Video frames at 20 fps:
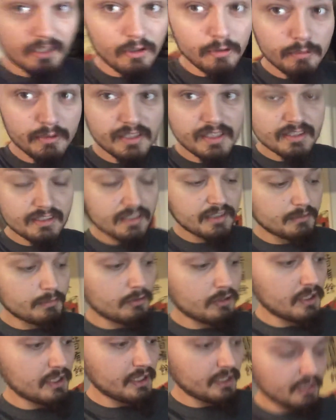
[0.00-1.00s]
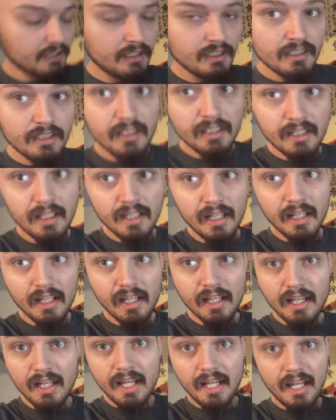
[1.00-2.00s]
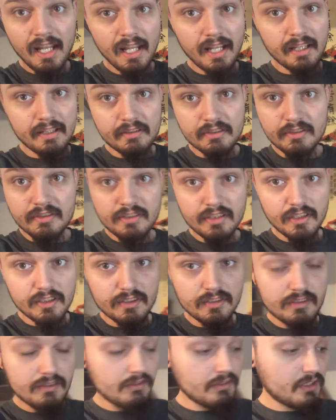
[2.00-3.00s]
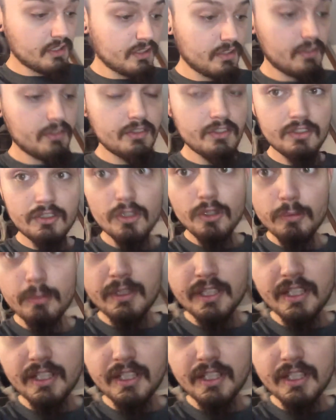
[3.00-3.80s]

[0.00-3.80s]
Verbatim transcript: opened it this morning and it's just super